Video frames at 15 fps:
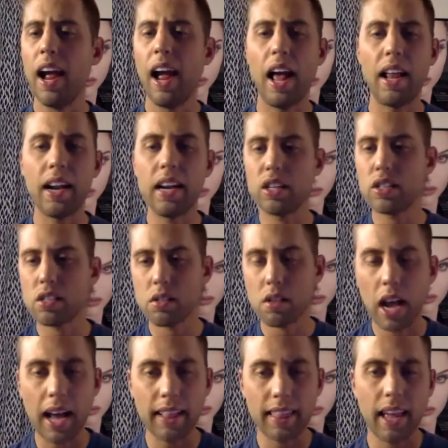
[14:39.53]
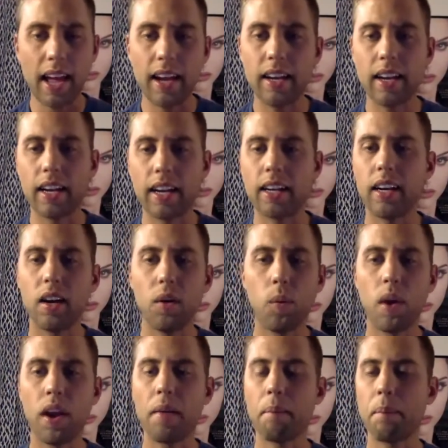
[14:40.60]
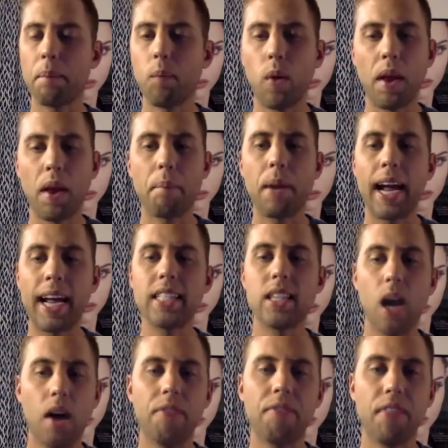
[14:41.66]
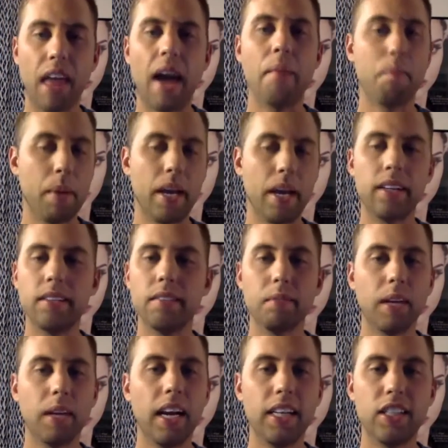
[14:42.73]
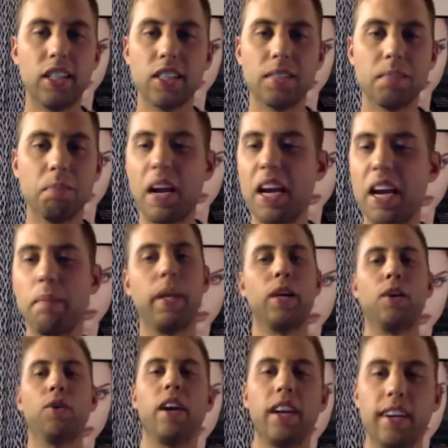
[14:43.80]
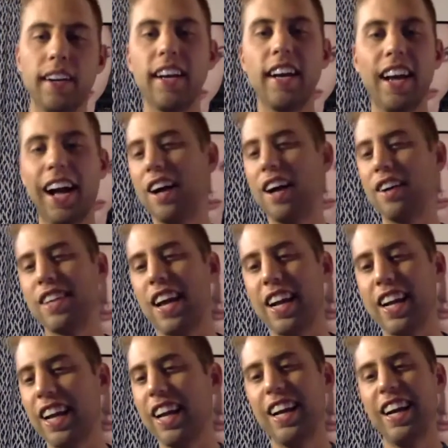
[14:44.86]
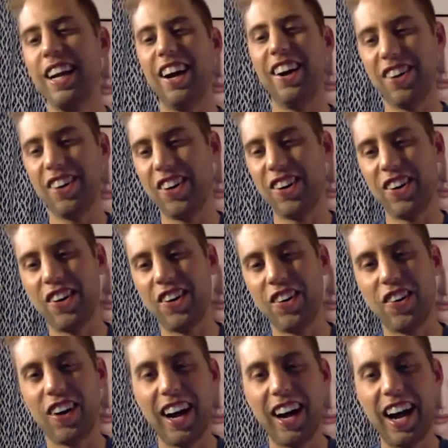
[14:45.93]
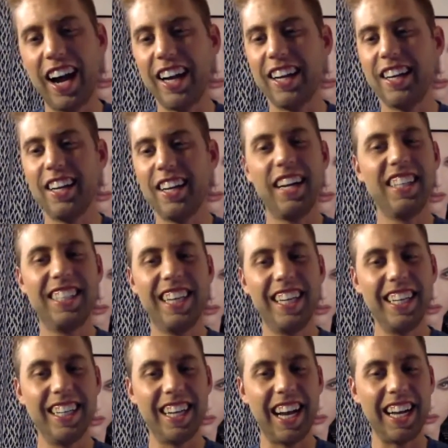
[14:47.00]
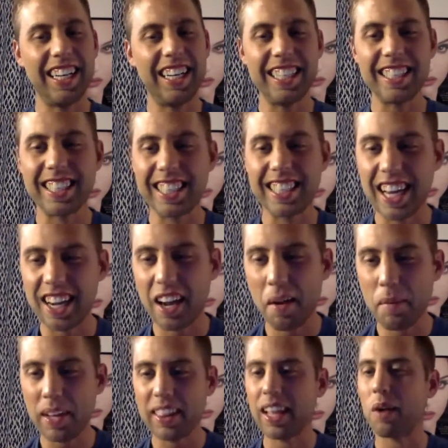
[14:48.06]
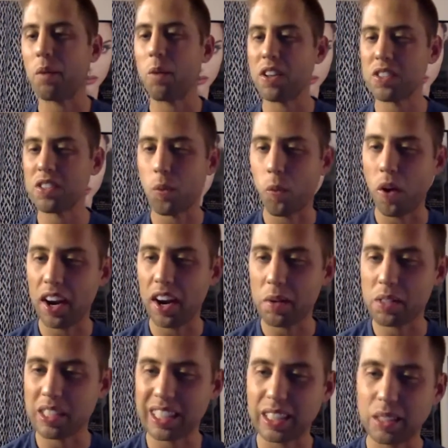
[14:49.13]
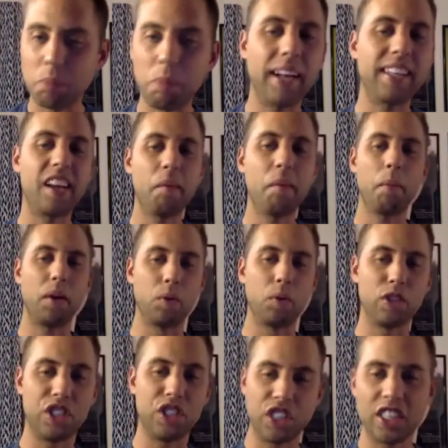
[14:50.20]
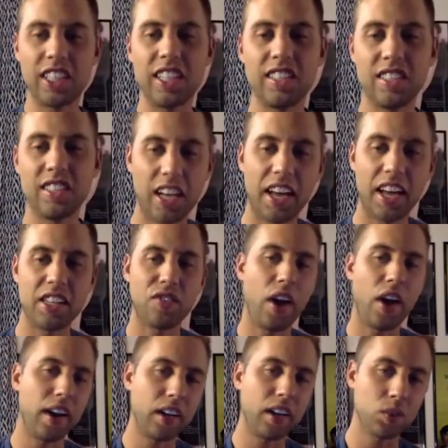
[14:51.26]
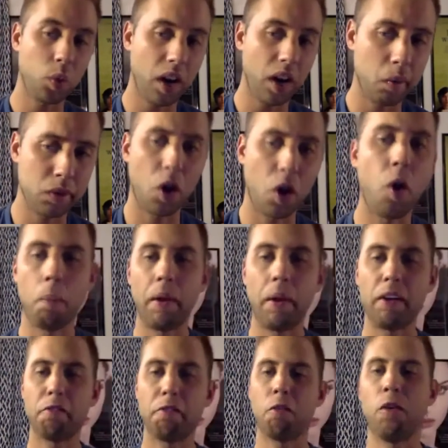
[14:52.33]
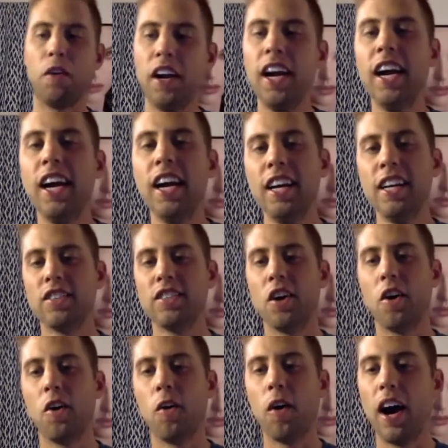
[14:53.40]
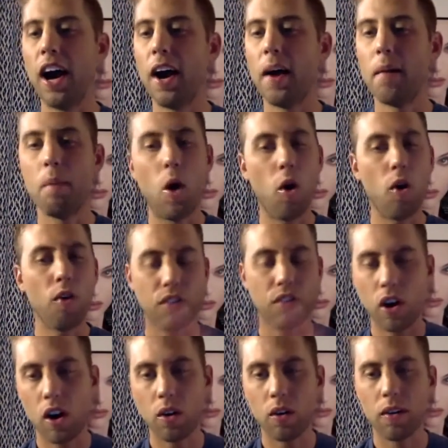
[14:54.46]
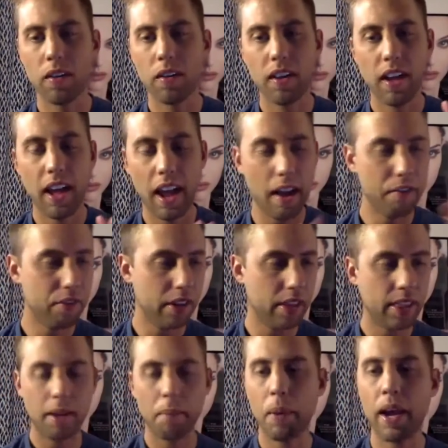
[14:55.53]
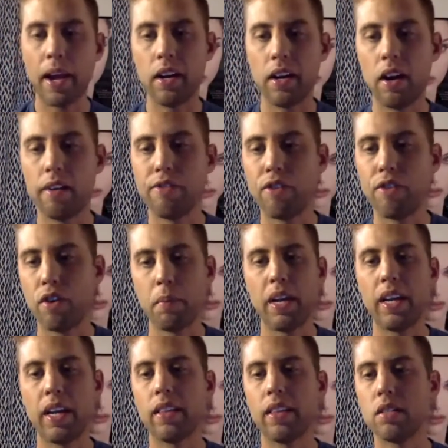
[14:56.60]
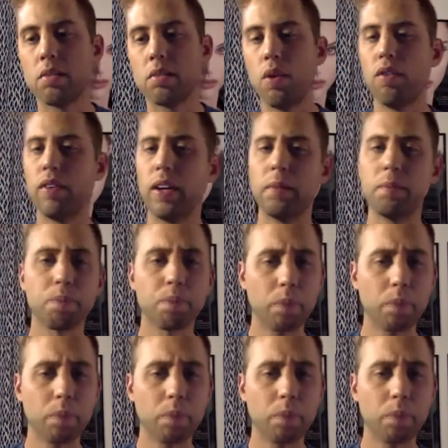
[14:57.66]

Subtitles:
And it just, at the ending, when it pays off that big, it just made me grin. I was like, oh, I didn't see it coming. That wasn't what I was expecting, but it was just as satisfying as what I was hoping for. So overall, everything paid off for me in this movie.